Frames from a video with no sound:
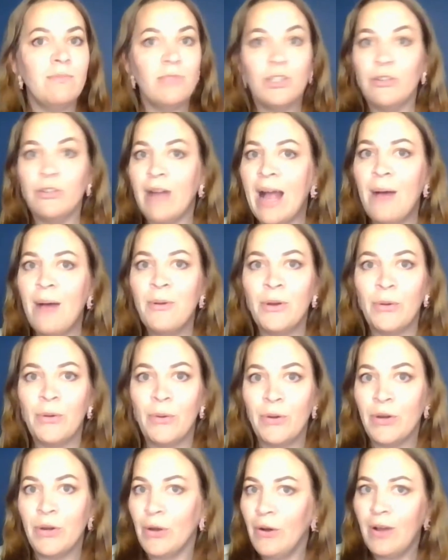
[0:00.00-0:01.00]
crown
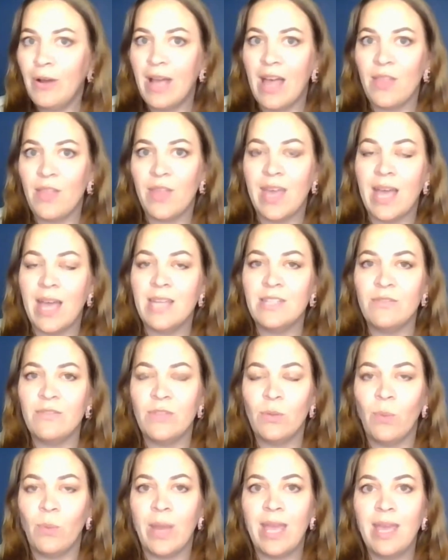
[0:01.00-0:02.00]
or not at the end of
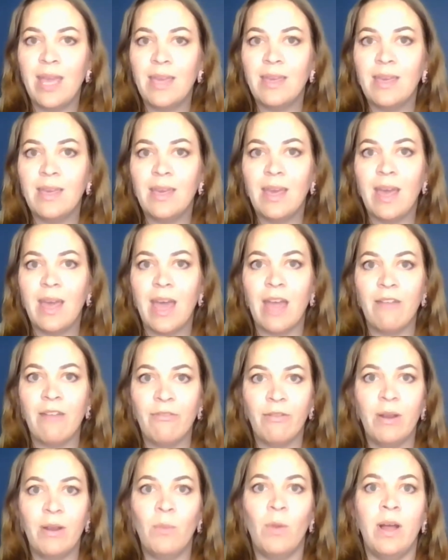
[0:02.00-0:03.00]
the week
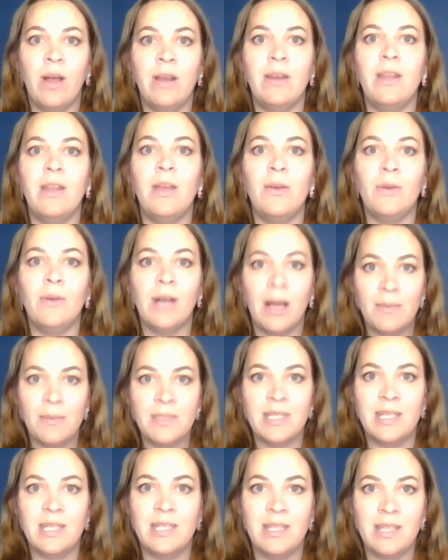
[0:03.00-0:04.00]
everyone who
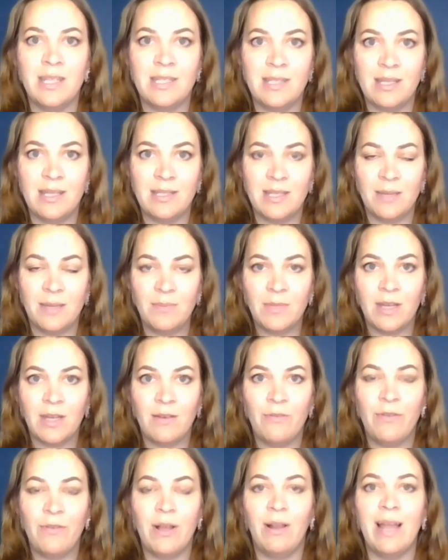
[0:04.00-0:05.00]
comes into the system
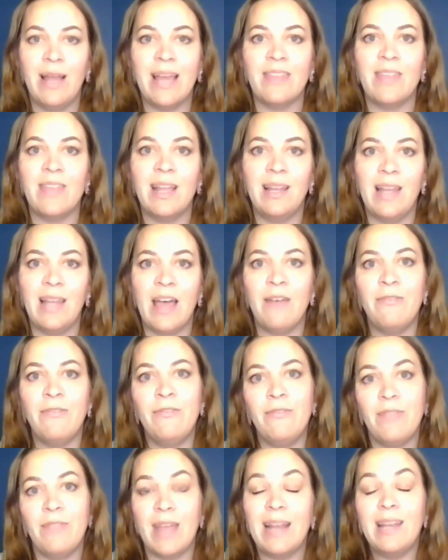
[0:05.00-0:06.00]
can feel like they
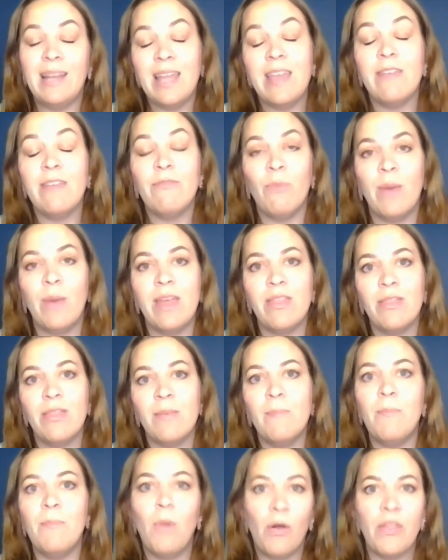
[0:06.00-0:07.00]
left they leave with
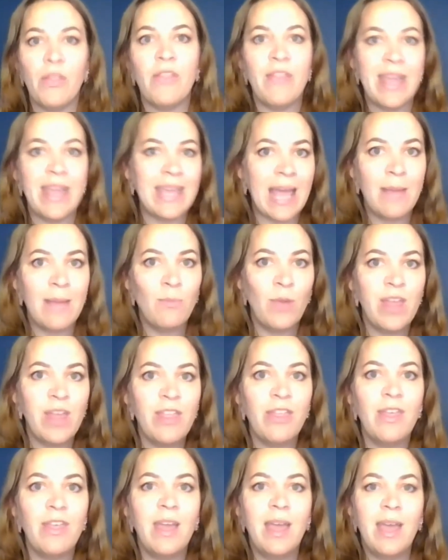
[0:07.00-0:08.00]
more than they came
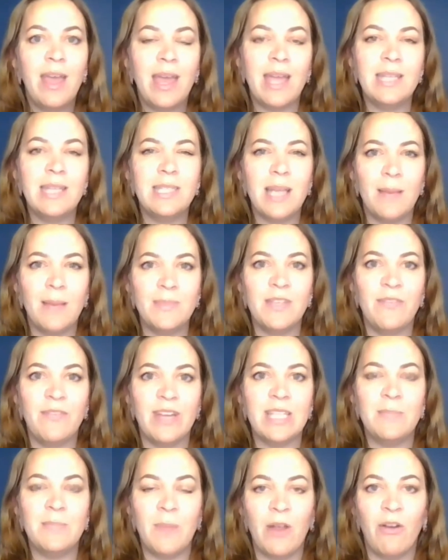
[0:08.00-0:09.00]
with in terms of
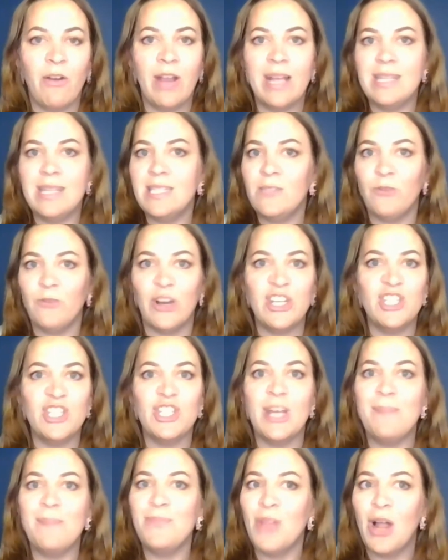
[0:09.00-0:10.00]
experience
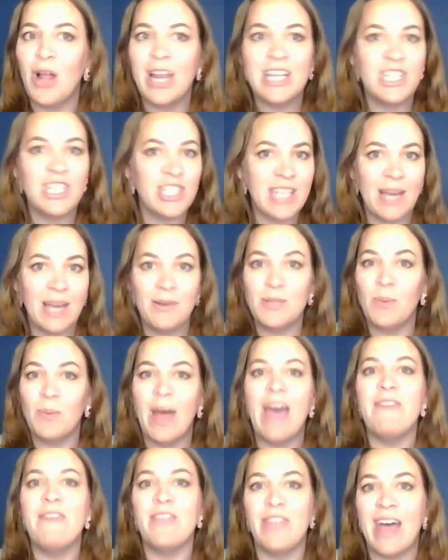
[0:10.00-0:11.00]
friendship knowledge skills
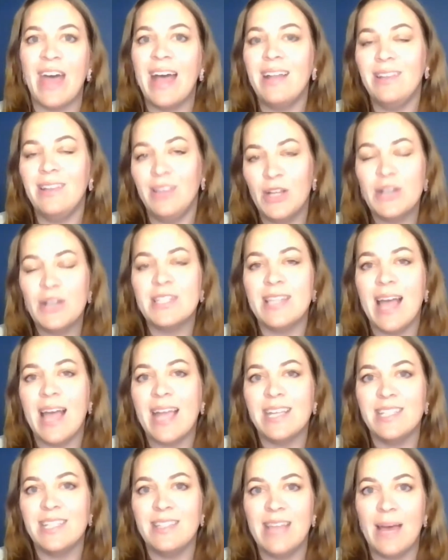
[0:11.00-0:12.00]
whatever that looks
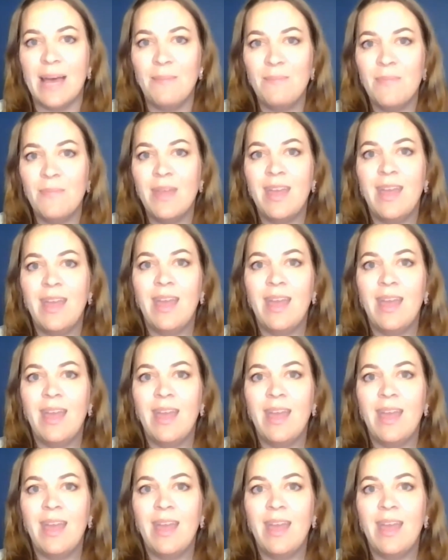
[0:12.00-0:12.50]
like to them